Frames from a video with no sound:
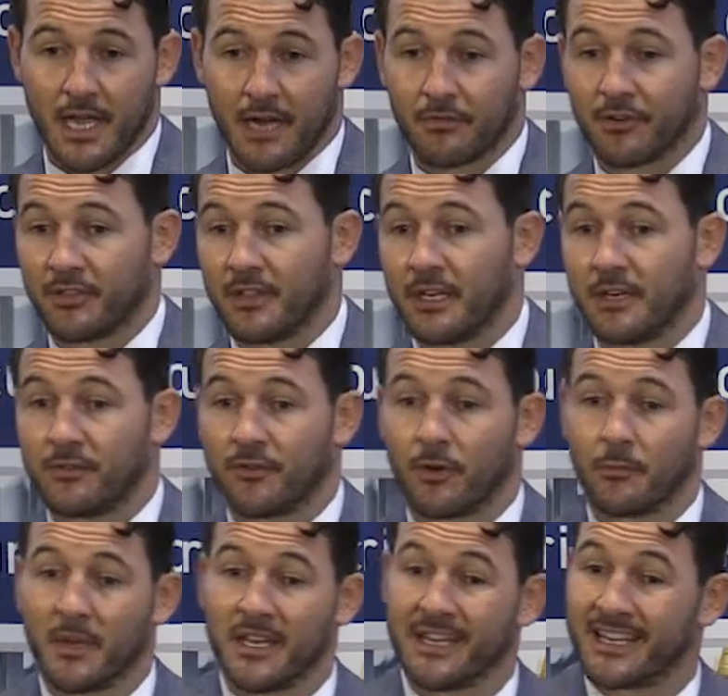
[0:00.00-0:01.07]
Everything
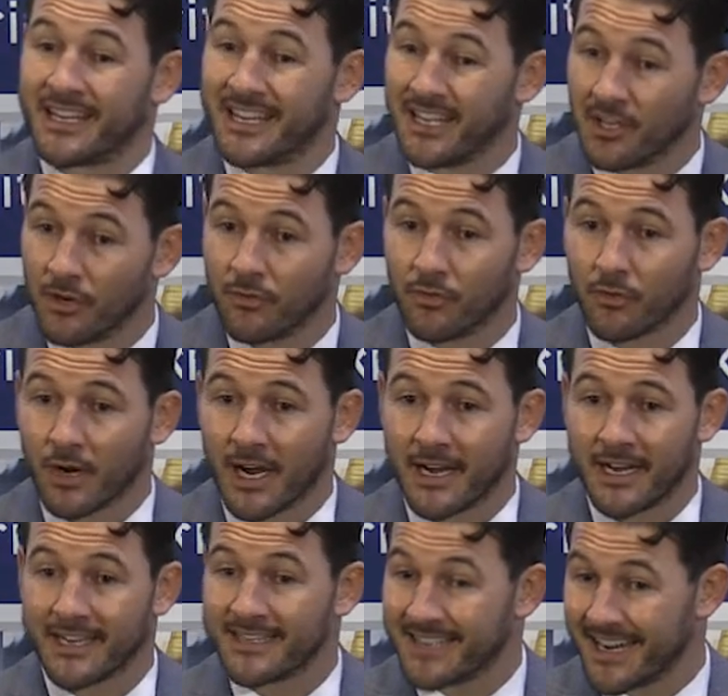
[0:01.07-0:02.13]
from being the key
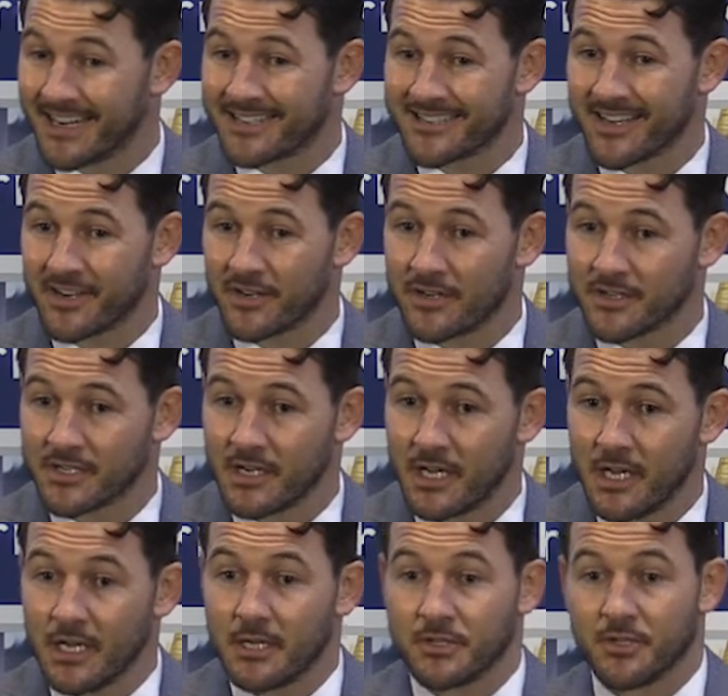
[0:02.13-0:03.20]
override at data centers
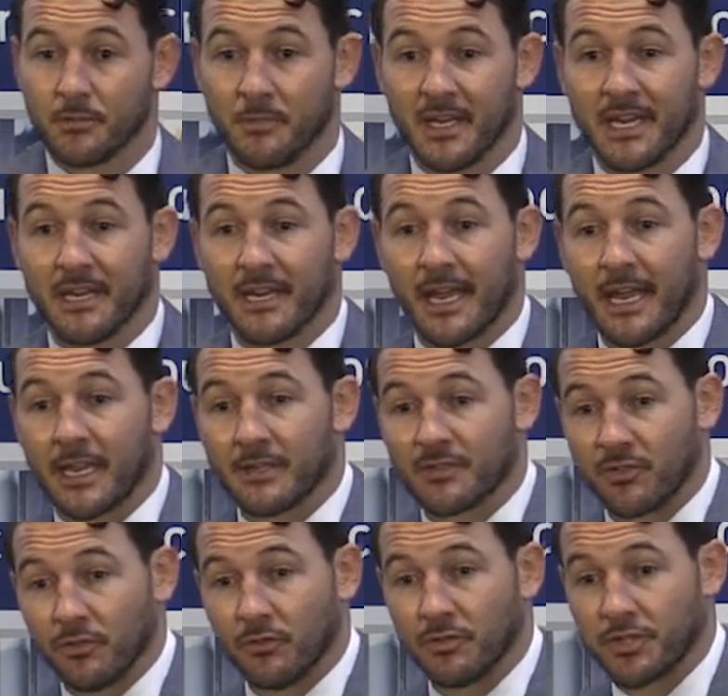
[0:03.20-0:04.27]
to being a
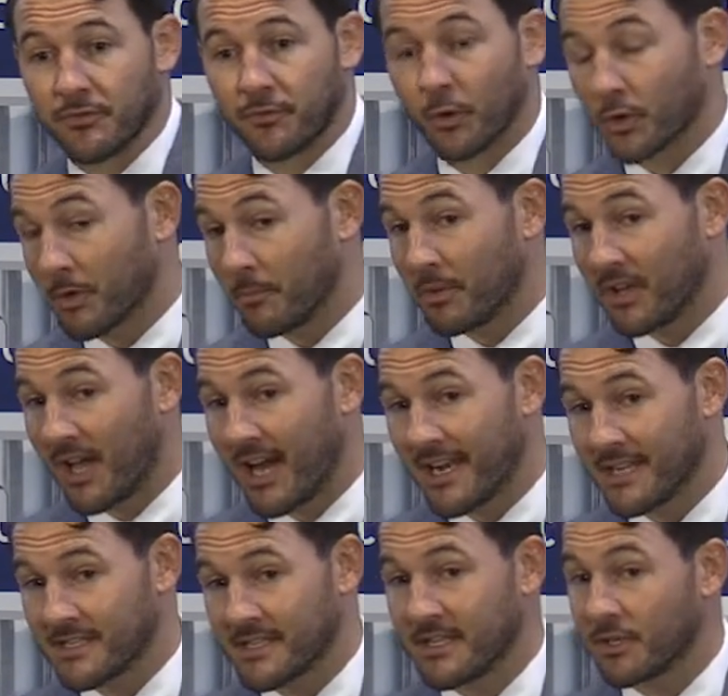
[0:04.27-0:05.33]
solution for
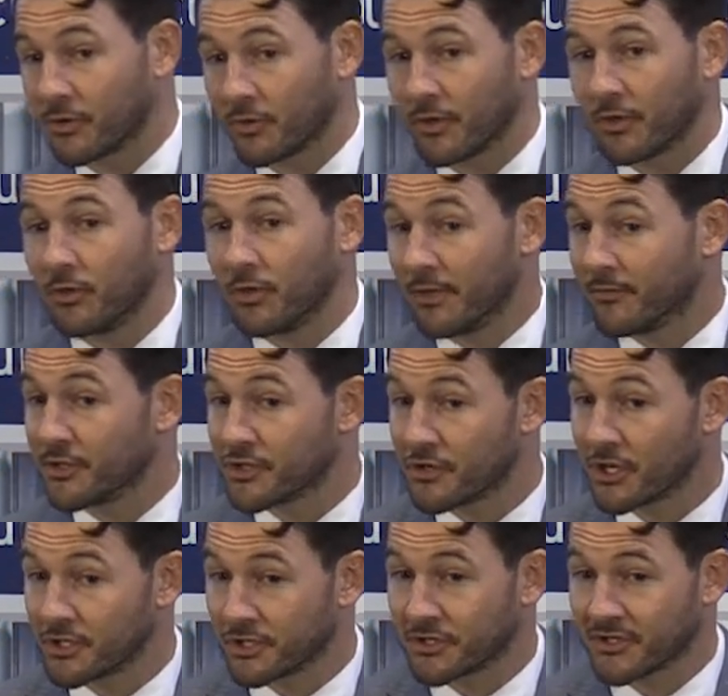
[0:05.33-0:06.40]
compliance in the critical
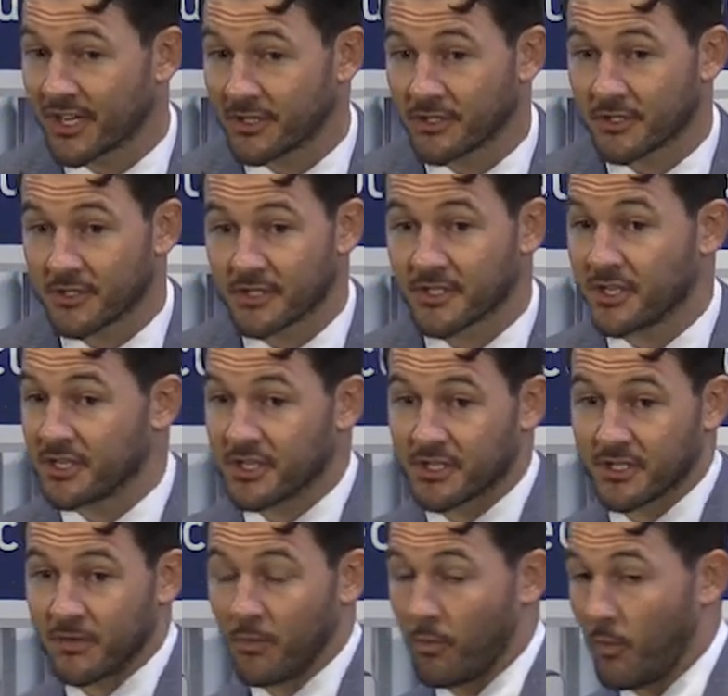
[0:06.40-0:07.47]
infrastructure sectors, such
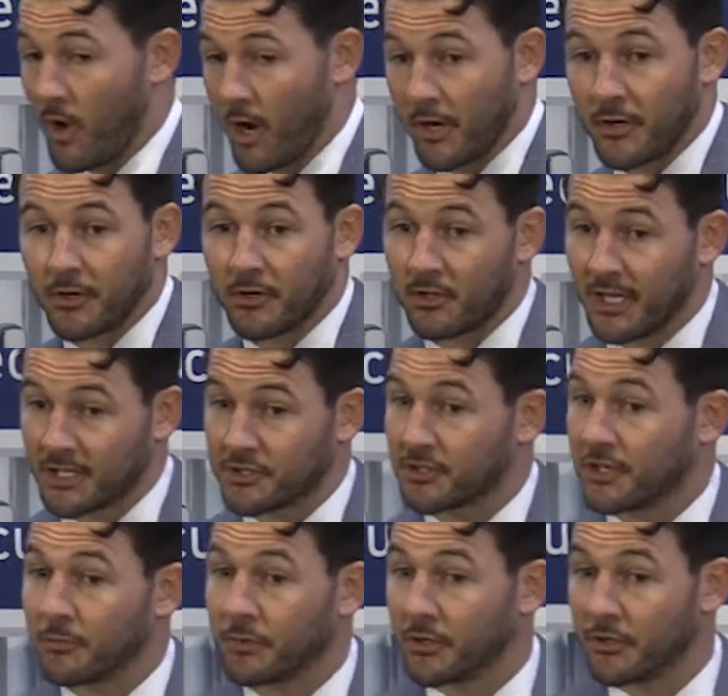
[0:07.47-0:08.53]
as the water,
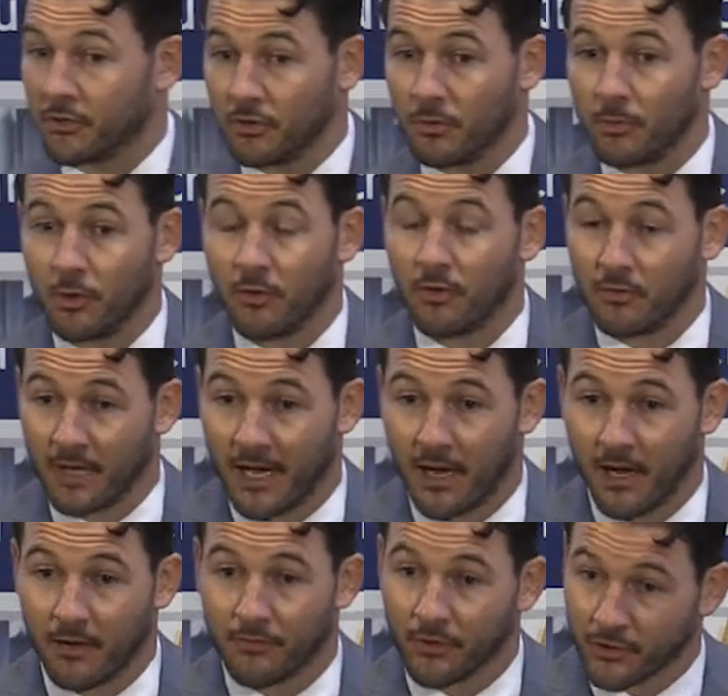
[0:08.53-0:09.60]
electric, and renewable
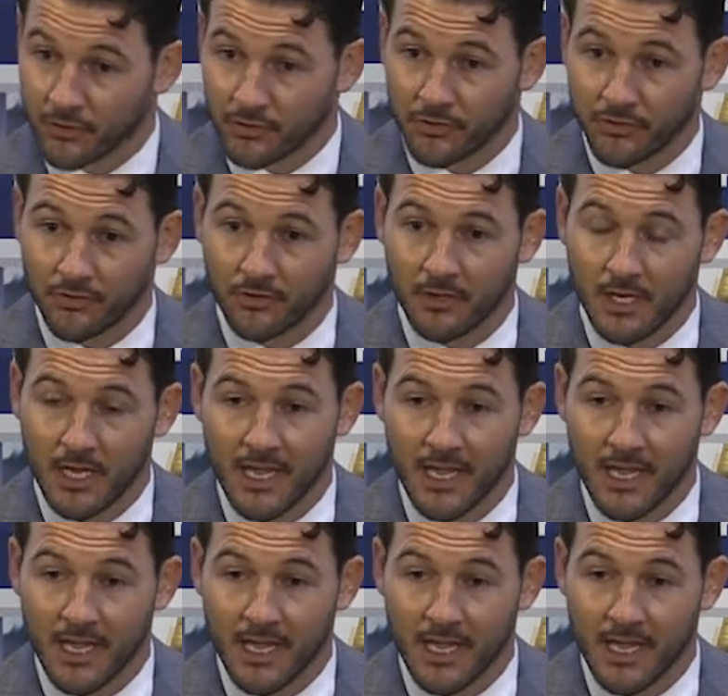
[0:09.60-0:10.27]
uh, verticals,